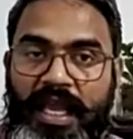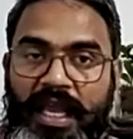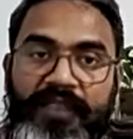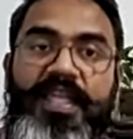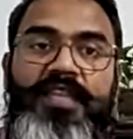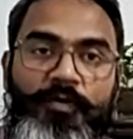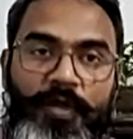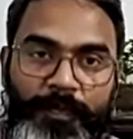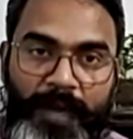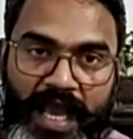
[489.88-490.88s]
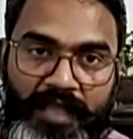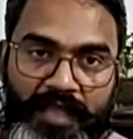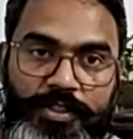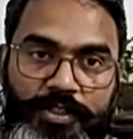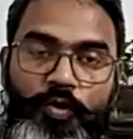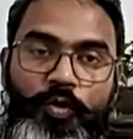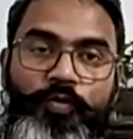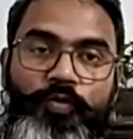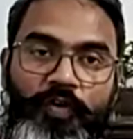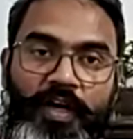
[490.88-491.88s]
And then there were plans
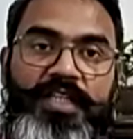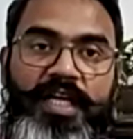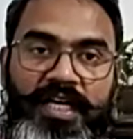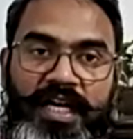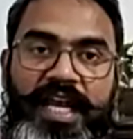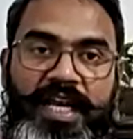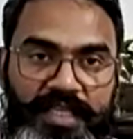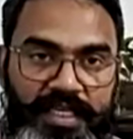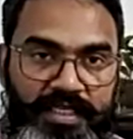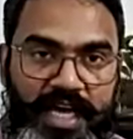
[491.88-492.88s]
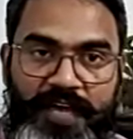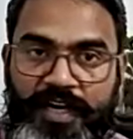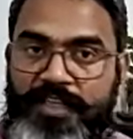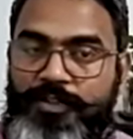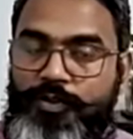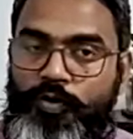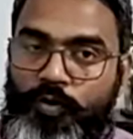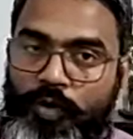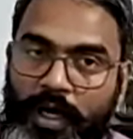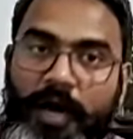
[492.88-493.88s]
to further connect these highways
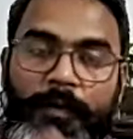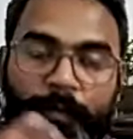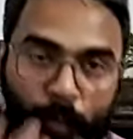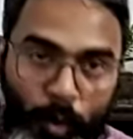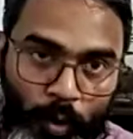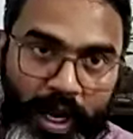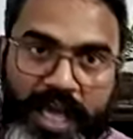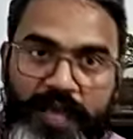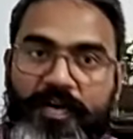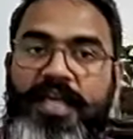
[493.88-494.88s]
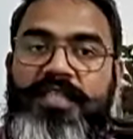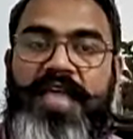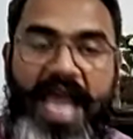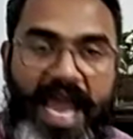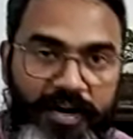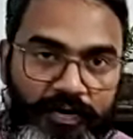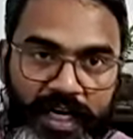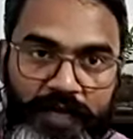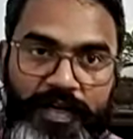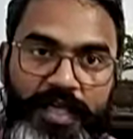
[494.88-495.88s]
to more highways and
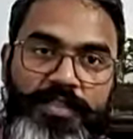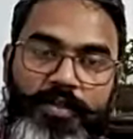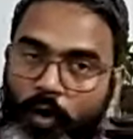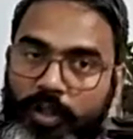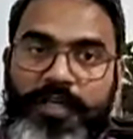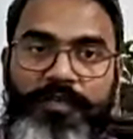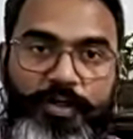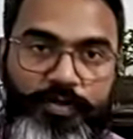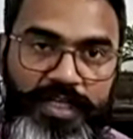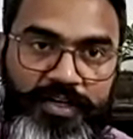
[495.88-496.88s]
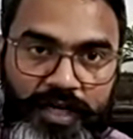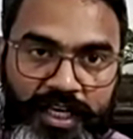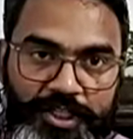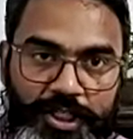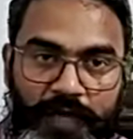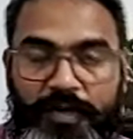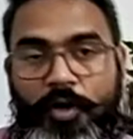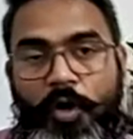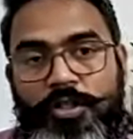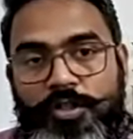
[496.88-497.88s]
railways all the way to Central Asia. We
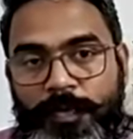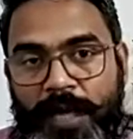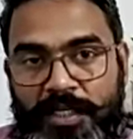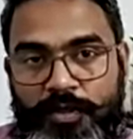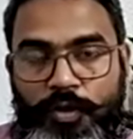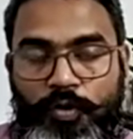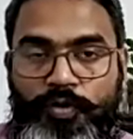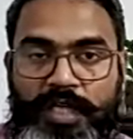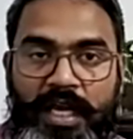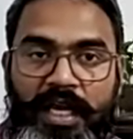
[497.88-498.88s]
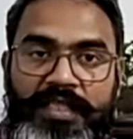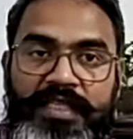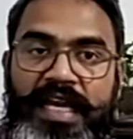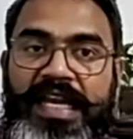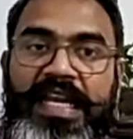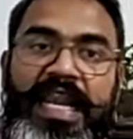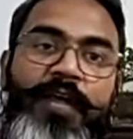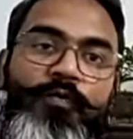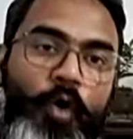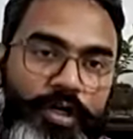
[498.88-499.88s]
were also planning to use the
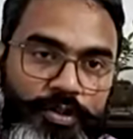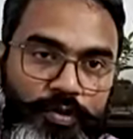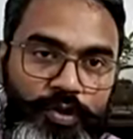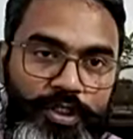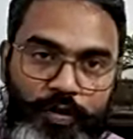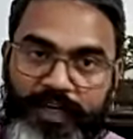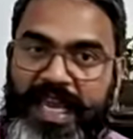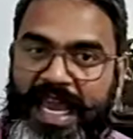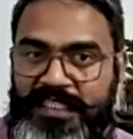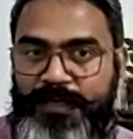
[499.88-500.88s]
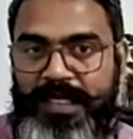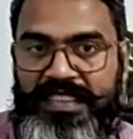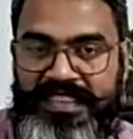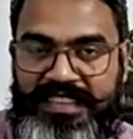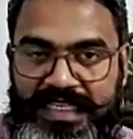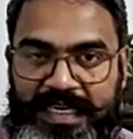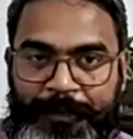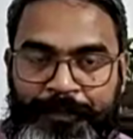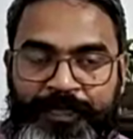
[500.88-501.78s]
inland water sources of the Caspian Sea.